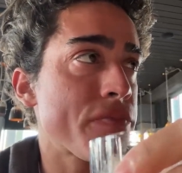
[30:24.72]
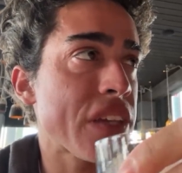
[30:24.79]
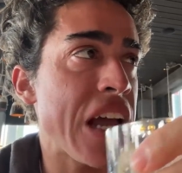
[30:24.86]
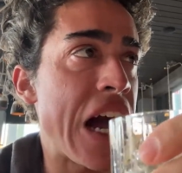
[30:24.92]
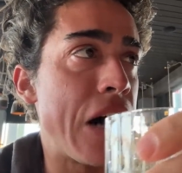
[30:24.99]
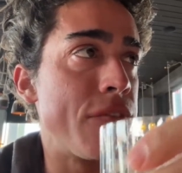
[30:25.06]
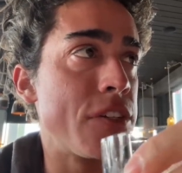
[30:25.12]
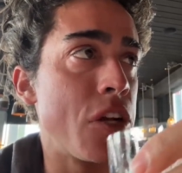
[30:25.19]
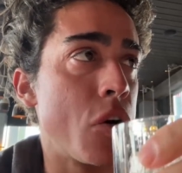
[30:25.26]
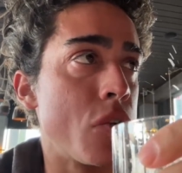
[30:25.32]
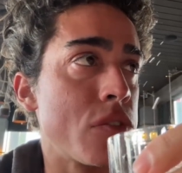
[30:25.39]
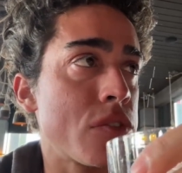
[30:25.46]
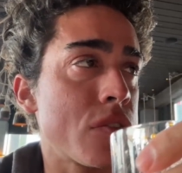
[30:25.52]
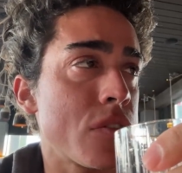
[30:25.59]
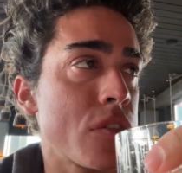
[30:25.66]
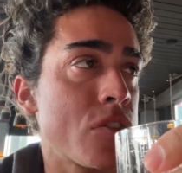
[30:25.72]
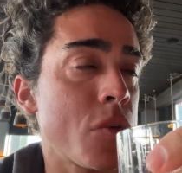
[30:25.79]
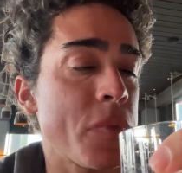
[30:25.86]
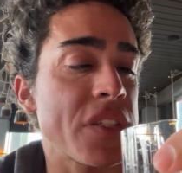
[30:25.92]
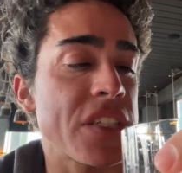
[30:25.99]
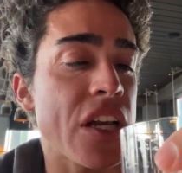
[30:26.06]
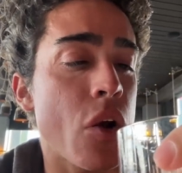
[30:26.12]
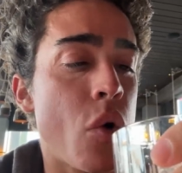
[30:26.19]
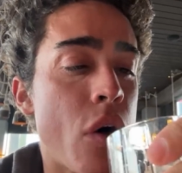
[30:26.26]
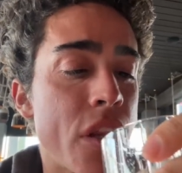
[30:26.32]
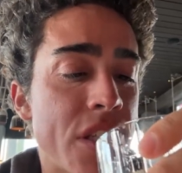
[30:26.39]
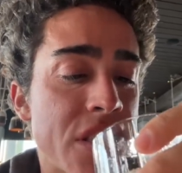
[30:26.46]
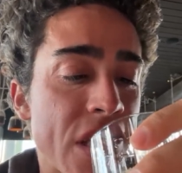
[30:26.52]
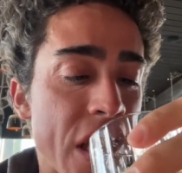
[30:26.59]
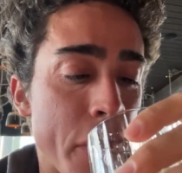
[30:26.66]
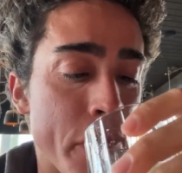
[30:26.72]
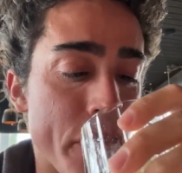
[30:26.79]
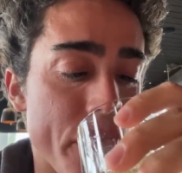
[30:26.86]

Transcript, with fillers: Calvados, it's almost like all the same.